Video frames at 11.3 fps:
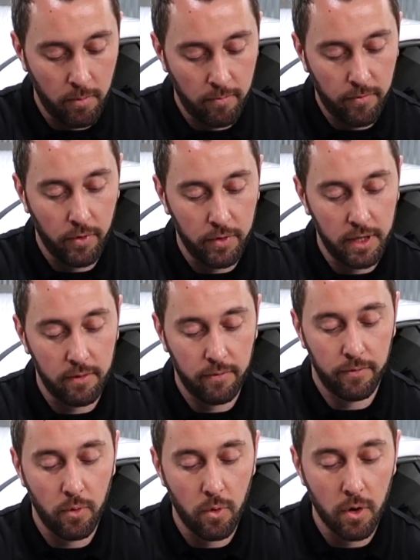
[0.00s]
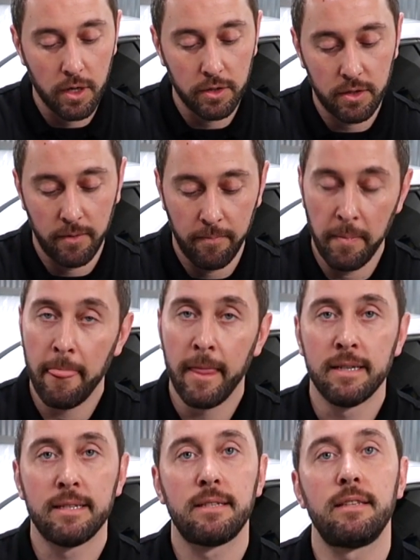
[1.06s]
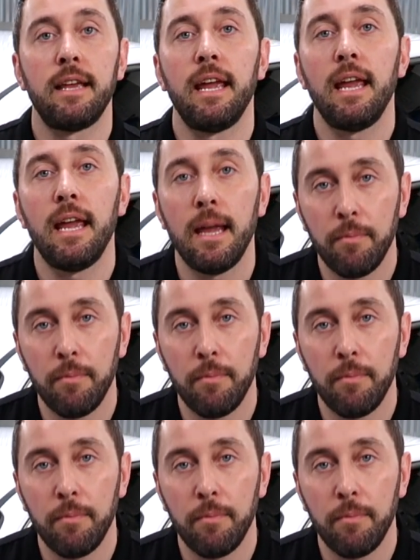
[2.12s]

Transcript: fold it in 4s. Same